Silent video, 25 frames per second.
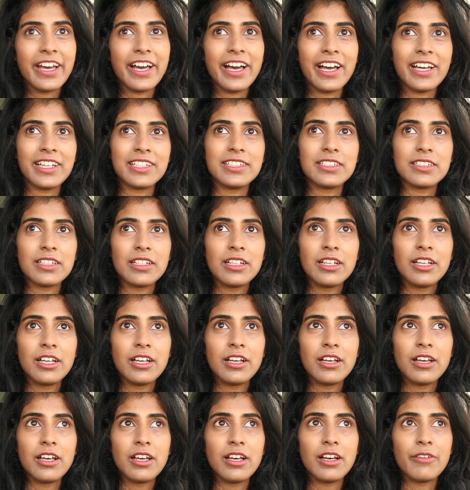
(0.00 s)
And
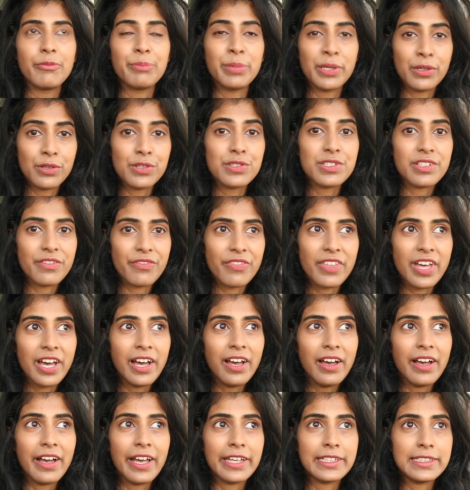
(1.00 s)
because of
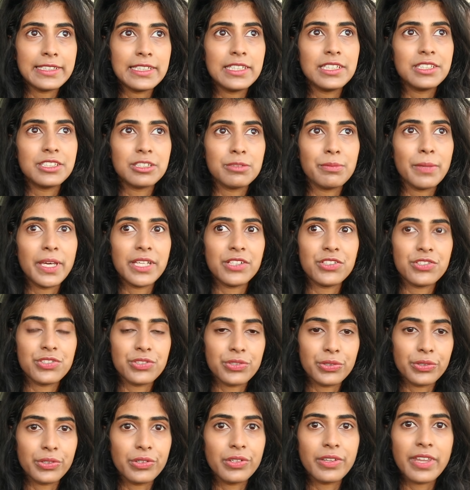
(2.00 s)
that, I need to make
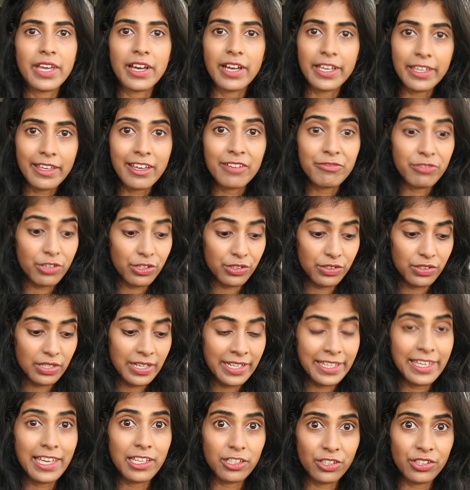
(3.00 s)
sure that
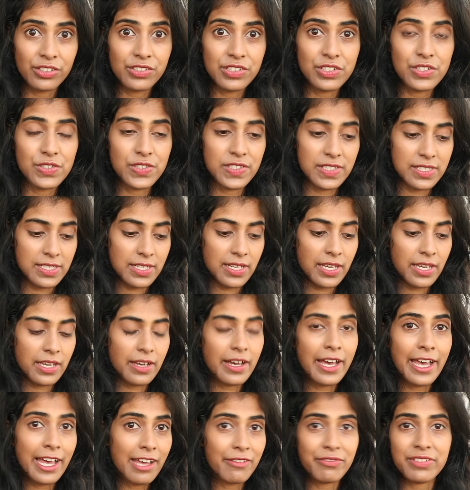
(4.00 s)
I get good news today.
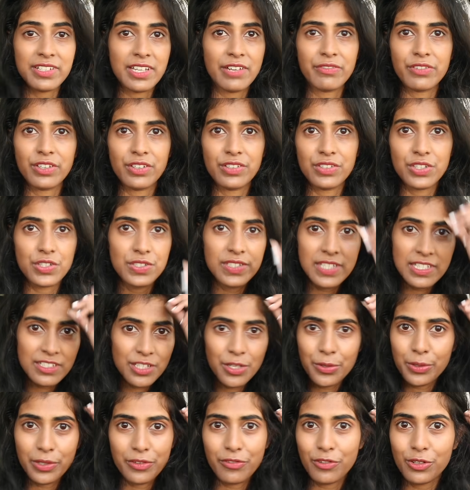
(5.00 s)
I have to have good news. There's
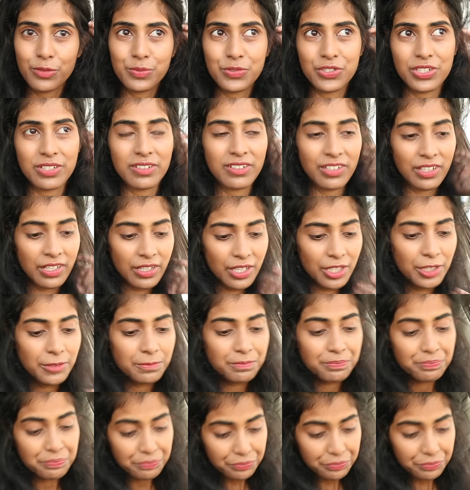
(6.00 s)
no other option, you know.